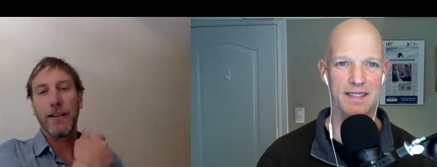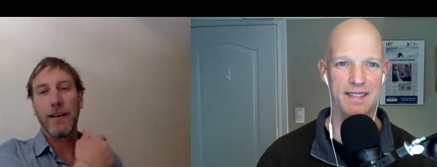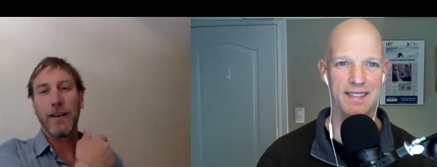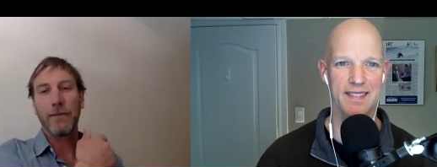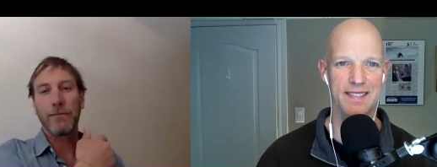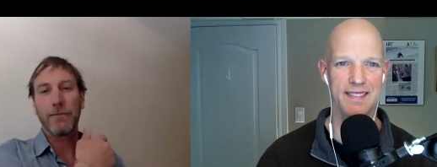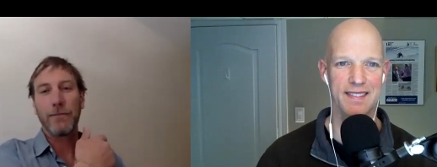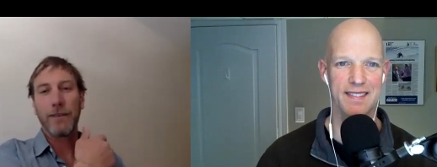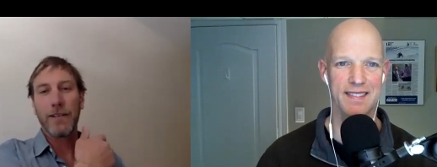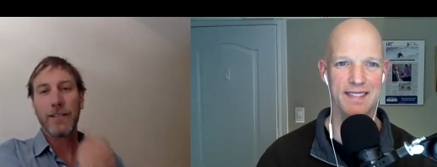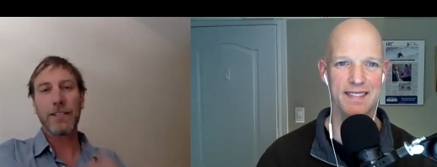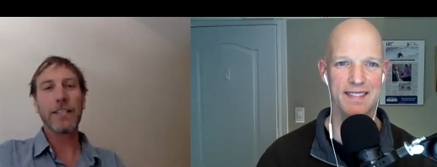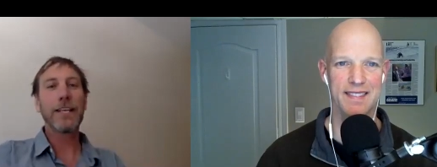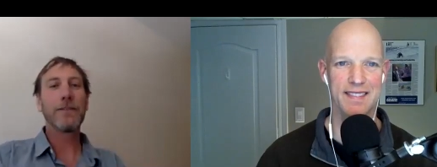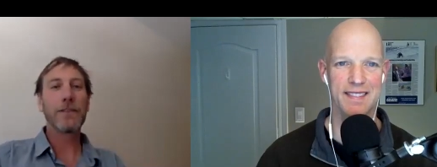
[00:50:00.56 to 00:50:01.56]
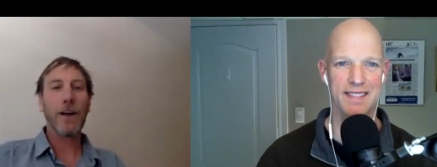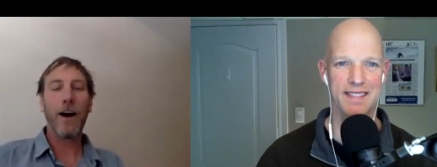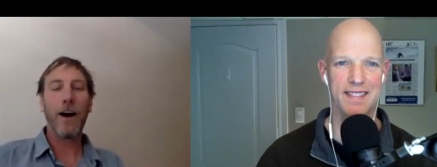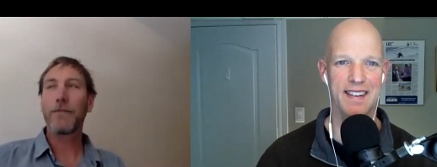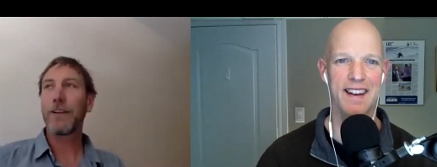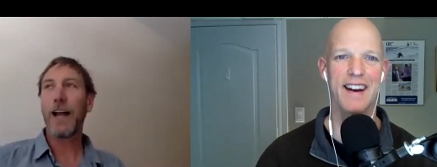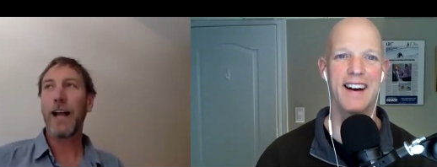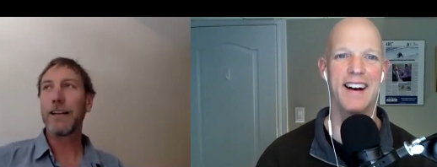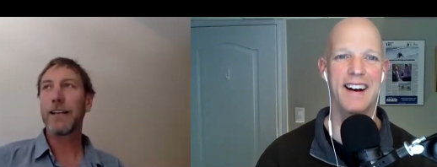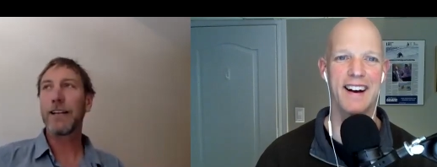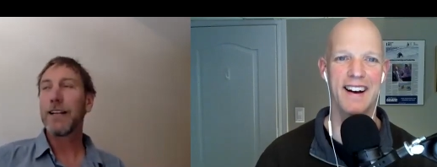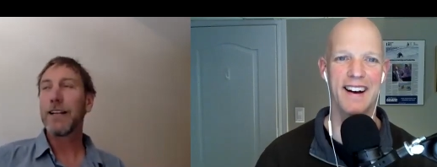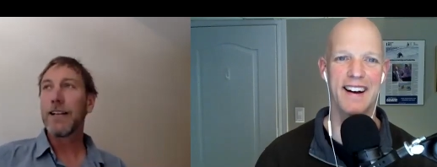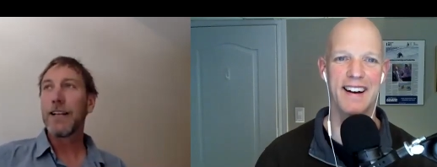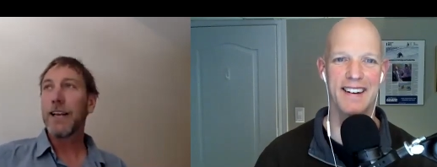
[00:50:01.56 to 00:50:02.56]
Speaker 1: um, sleeves off and i
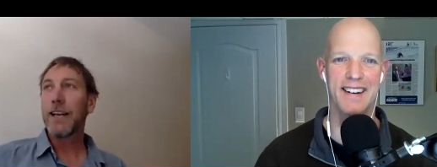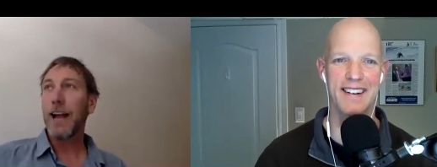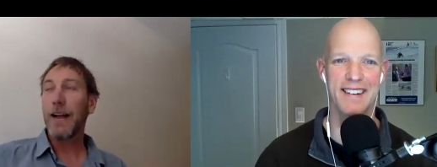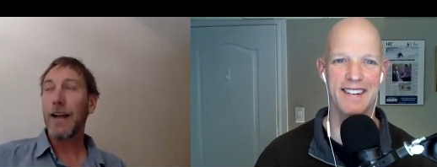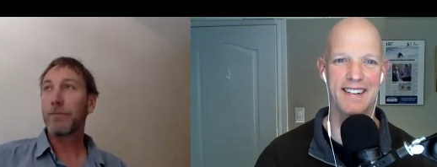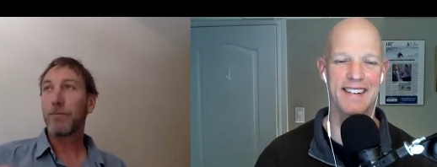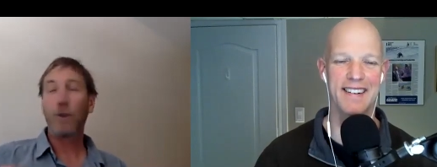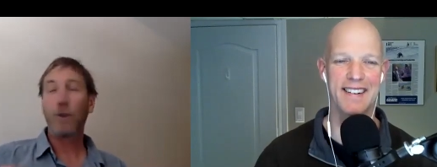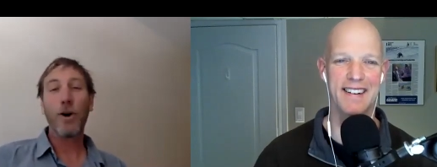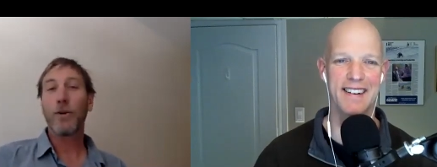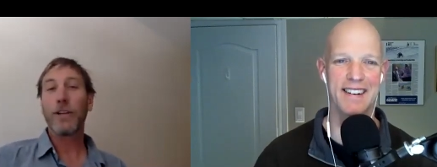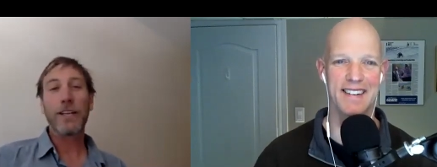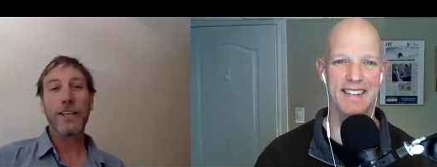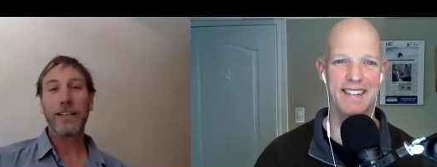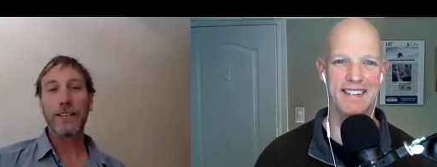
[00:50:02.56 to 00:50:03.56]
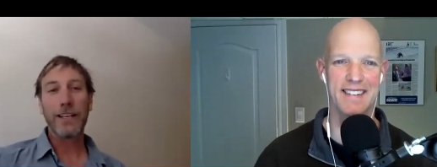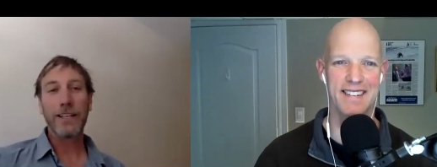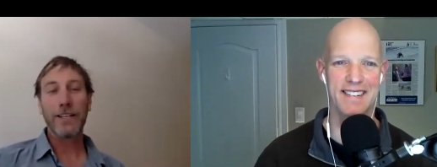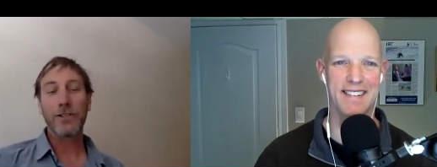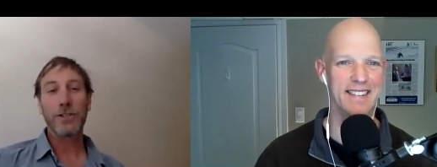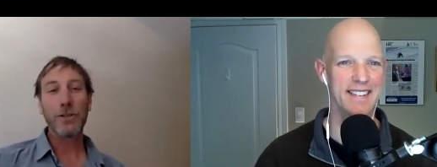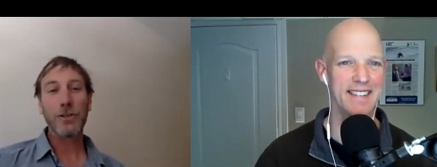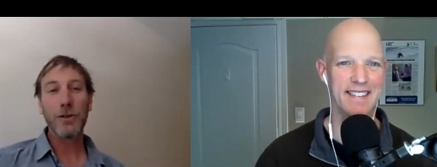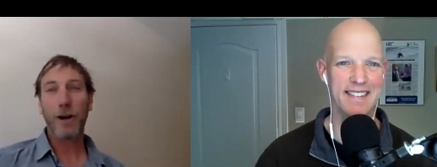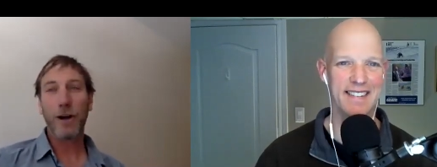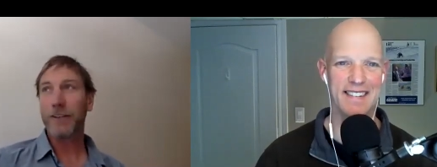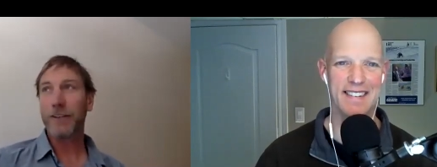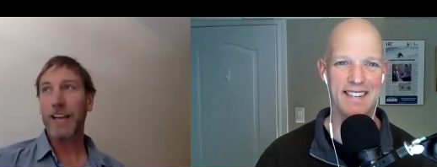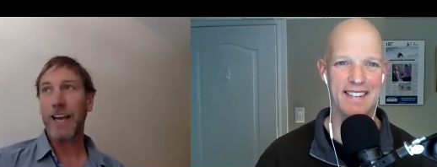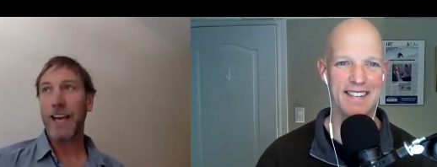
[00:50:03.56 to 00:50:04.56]
and i rode in a, in a suit
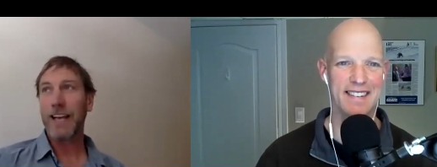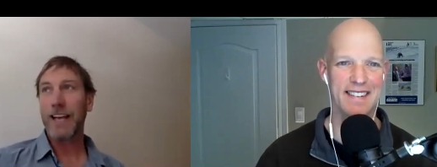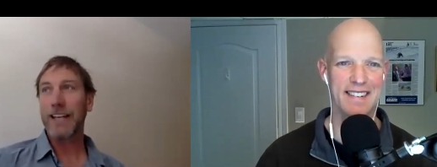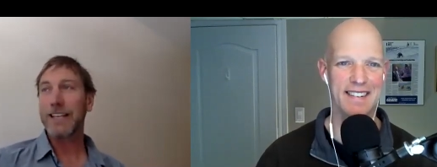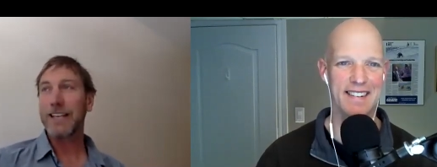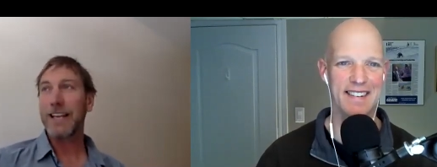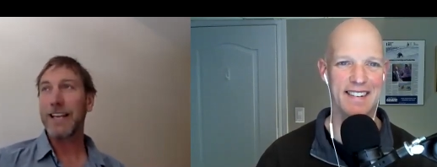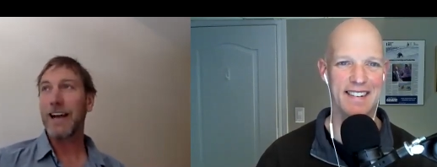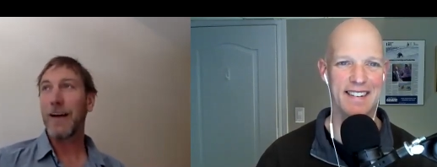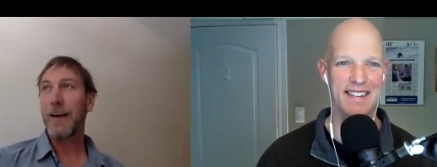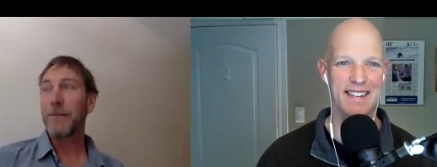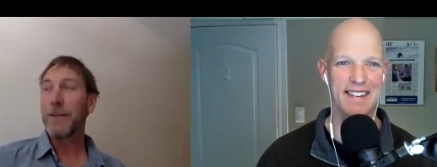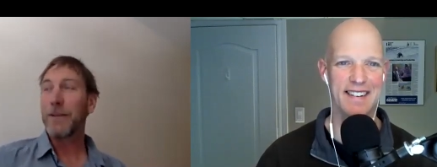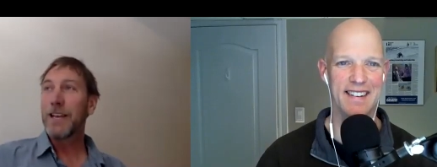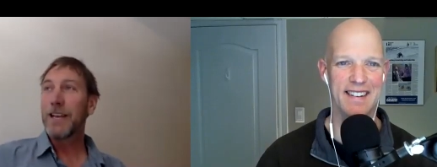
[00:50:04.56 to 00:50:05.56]
all day and and um,